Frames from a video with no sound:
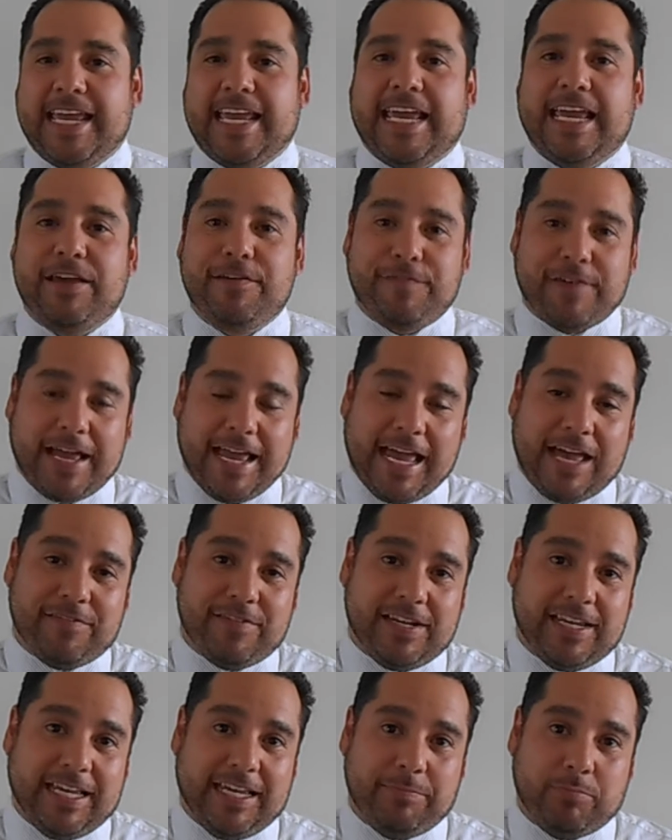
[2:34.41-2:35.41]
If I have
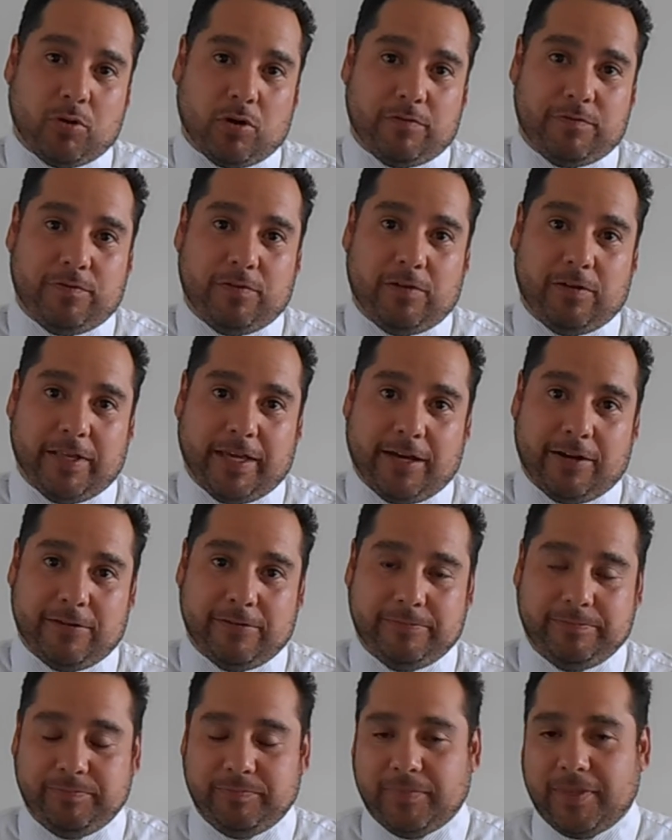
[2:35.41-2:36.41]
an ePortfolio,
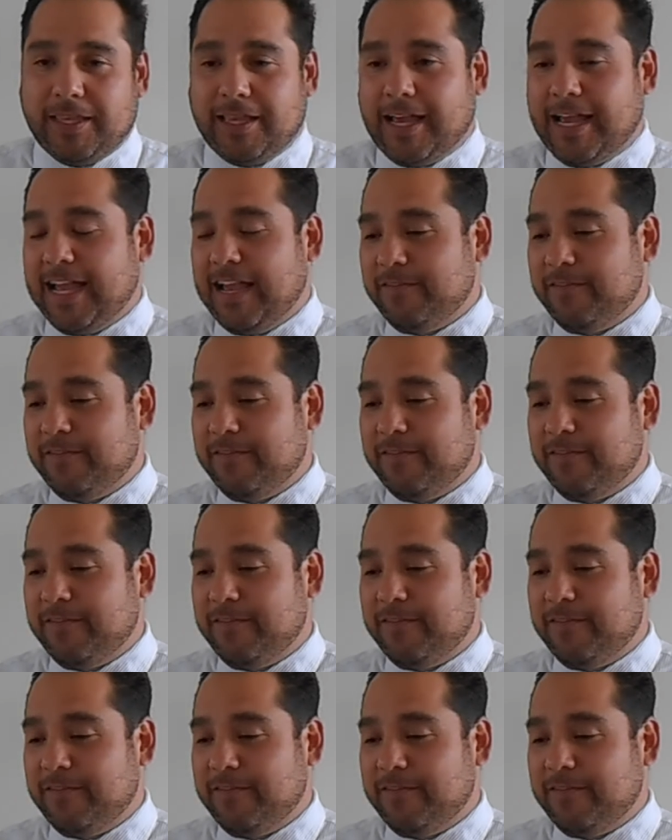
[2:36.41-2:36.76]
I